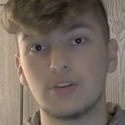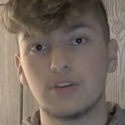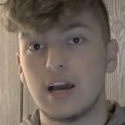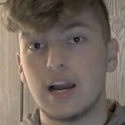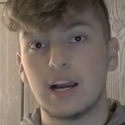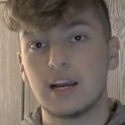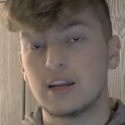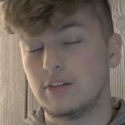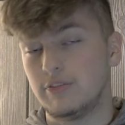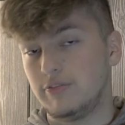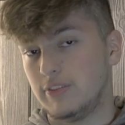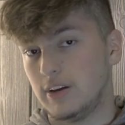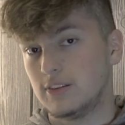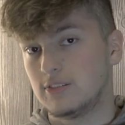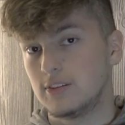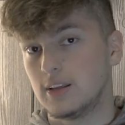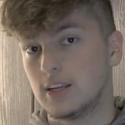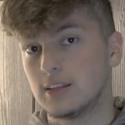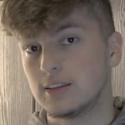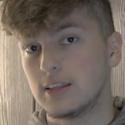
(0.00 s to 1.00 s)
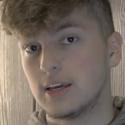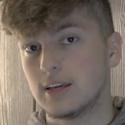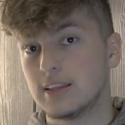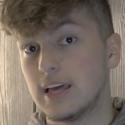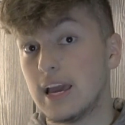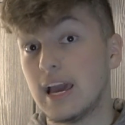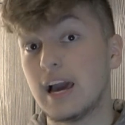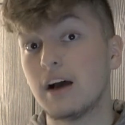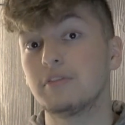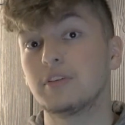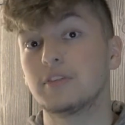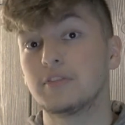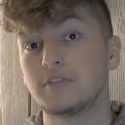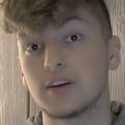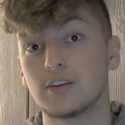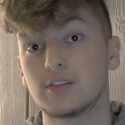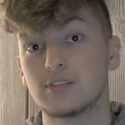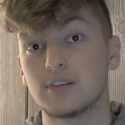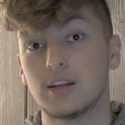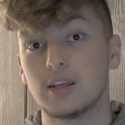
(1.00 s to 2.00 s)
They're not going to fix anything. They haven't
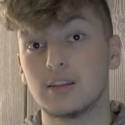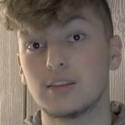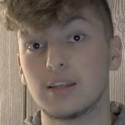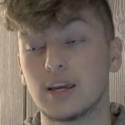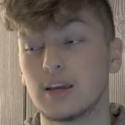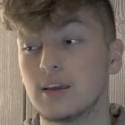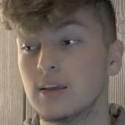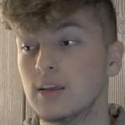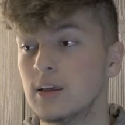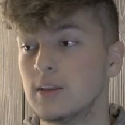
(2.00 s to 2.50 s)
fixed anything.